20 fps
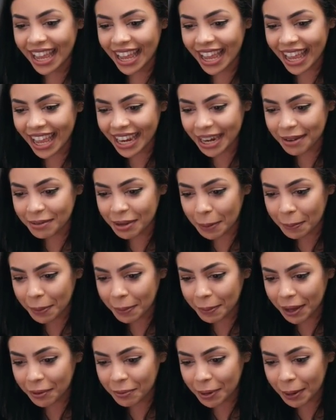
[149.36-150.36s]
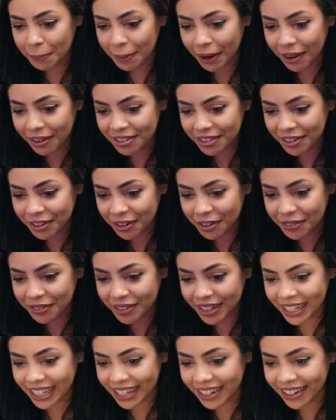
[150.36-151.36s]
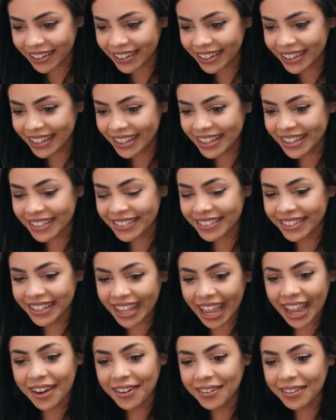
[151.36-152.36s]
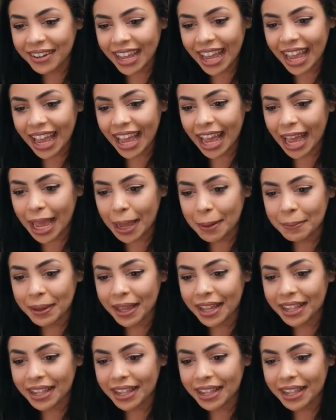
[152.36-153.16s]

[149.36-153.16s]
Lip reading: And I'm gonna put my web browser over here. So now I'm